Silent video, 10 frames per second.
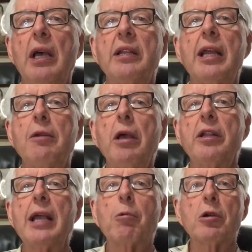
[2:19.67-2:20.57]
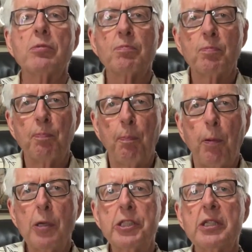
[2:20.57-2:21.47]
They were
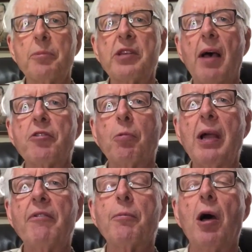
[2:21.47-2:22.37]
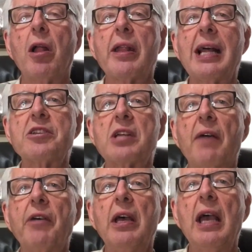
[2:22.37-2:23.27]
pushing themselves away from all of that stuff.